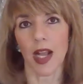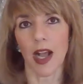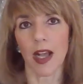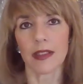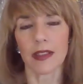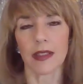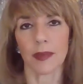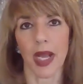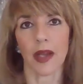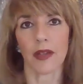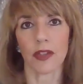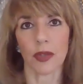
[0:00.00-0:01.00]
asked
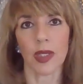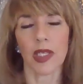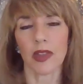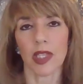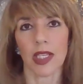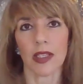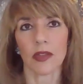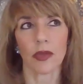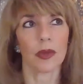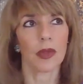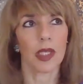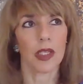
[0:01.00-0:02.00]
about doing things,
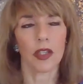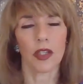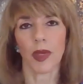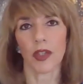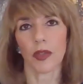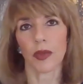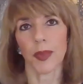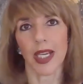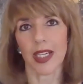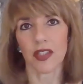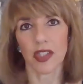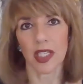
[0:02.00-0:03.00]
or you might do a
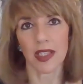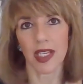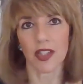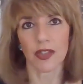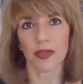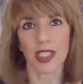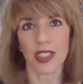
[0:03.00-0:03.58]
PhD at the age of